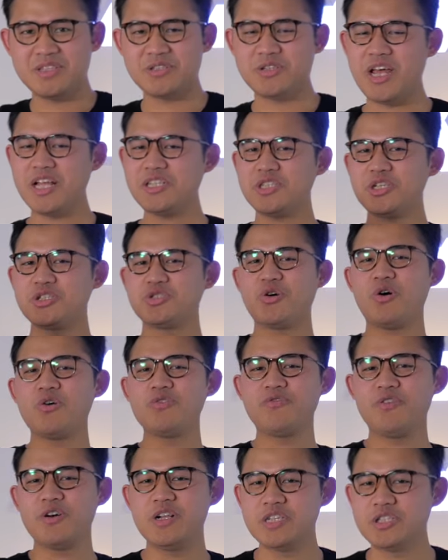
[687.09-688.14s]
So that's the
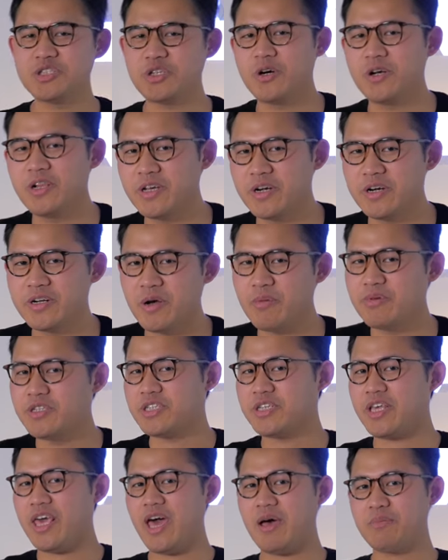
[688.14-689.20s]
drone footage earlier that we
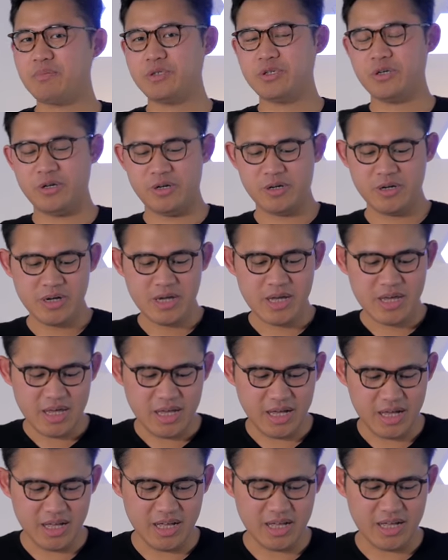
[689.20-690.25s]
just captured
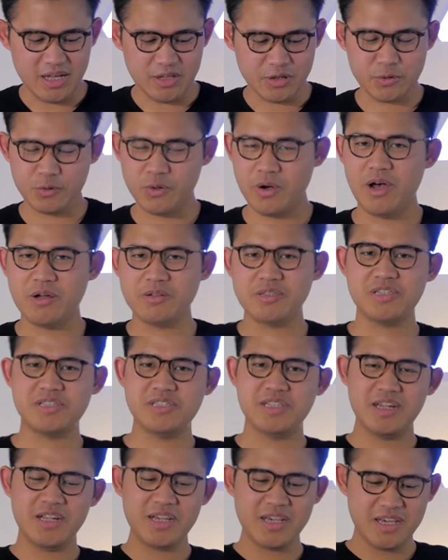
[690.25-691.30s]
uh, throughout the
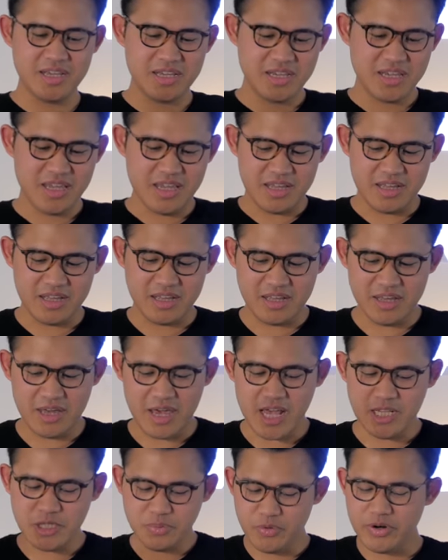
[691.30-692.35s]
city. Uh,
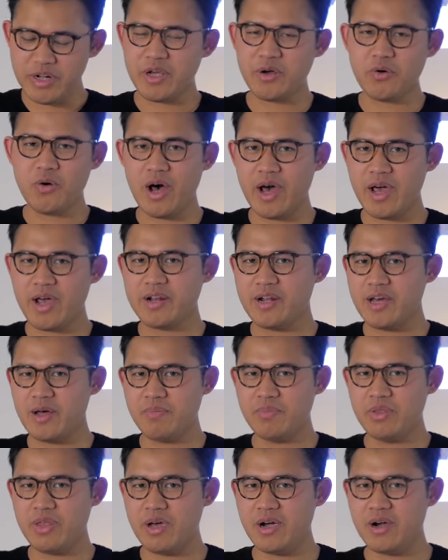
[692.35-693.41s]
it's pretty quiet
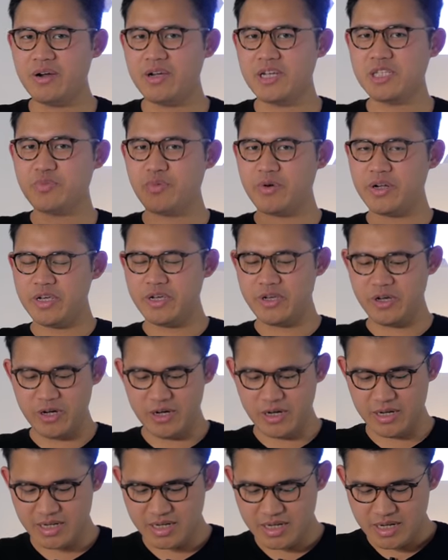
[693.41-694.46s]
up there. It's pretty
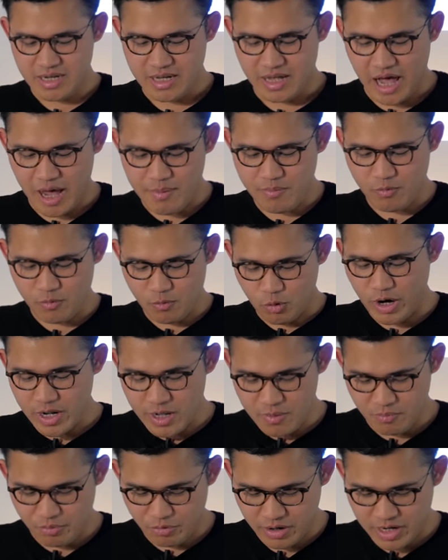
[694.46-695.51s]
good. I'm
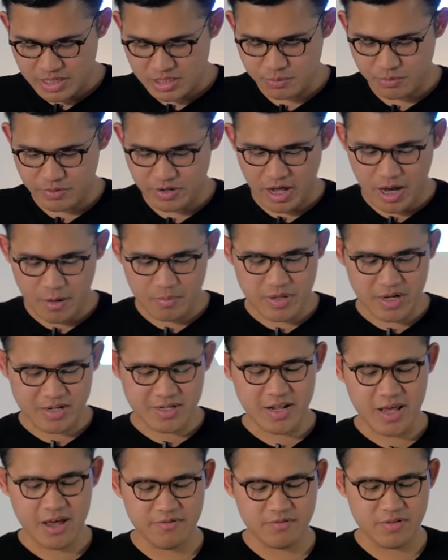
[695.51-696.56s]
quite impressed with the
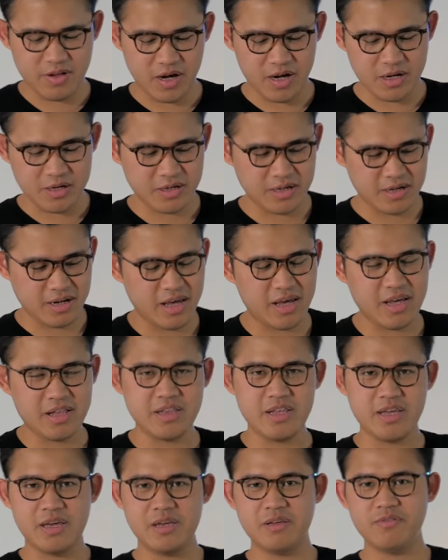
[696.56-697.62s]
update that they have done
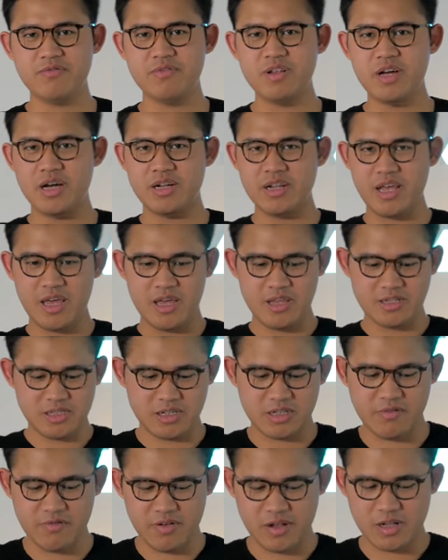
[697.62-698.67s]
and they've done a
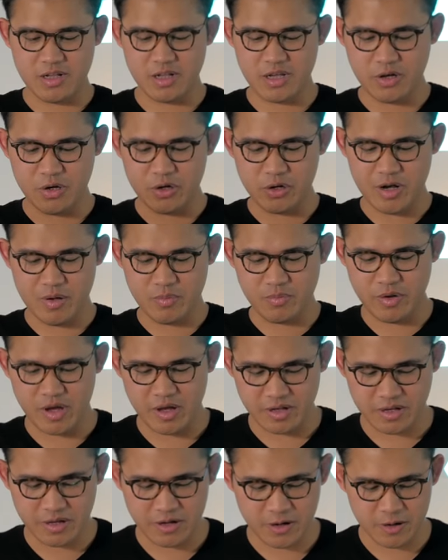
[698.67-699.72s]
significantly good
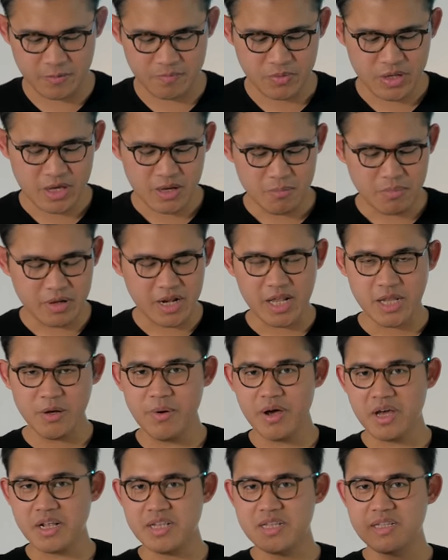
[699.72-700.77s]
update here. But
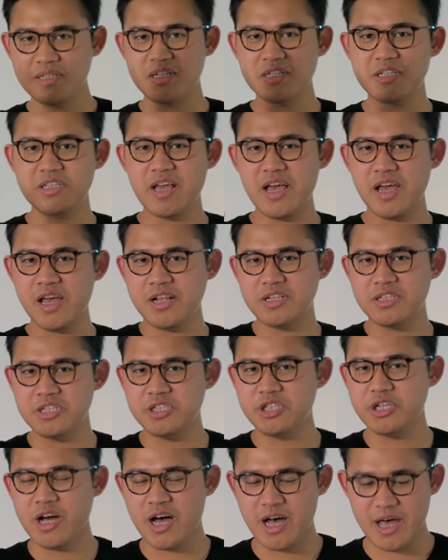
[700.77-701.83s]
anyway, this is the
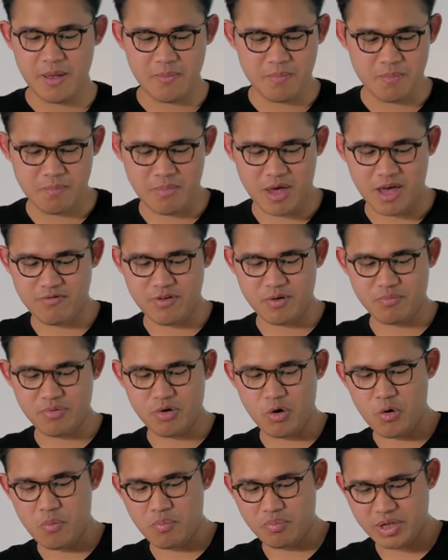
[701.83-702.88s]
DJI Mavic
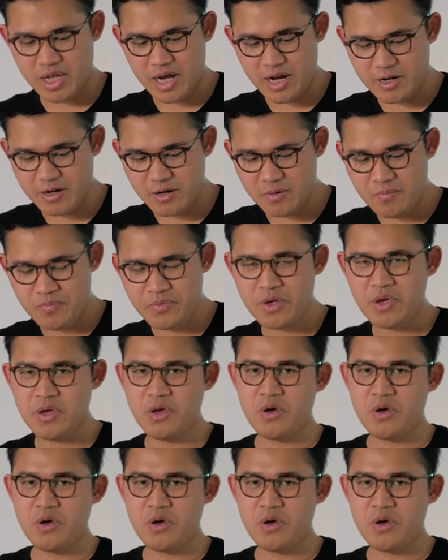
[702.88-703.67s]
Pro Platinum.